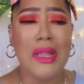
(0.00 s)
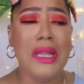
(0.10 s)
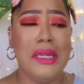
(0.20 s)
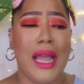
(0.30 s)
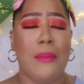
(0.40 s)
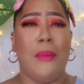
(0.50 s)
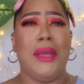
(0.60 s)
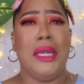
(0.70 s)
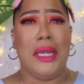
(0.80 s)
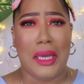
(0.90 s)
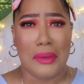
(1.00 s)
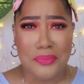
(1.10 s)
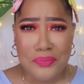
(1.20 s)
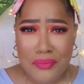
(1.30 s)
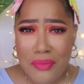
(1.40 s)
Damn I'm eating it
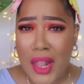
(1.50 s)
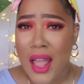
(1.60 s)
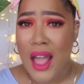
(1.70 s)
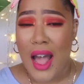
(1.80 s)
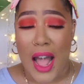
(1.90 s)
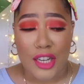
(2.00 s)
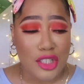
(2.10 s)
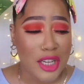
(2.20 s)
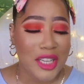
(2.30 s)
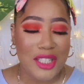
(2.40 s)
actually